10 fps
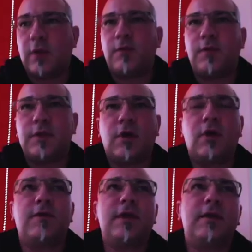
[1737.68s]
with all
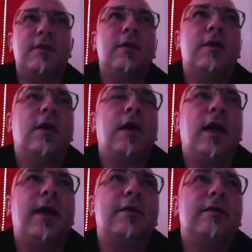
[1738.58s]
of it.
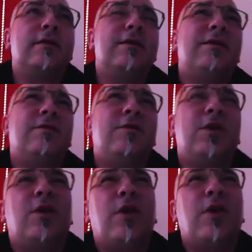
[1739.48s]
And one other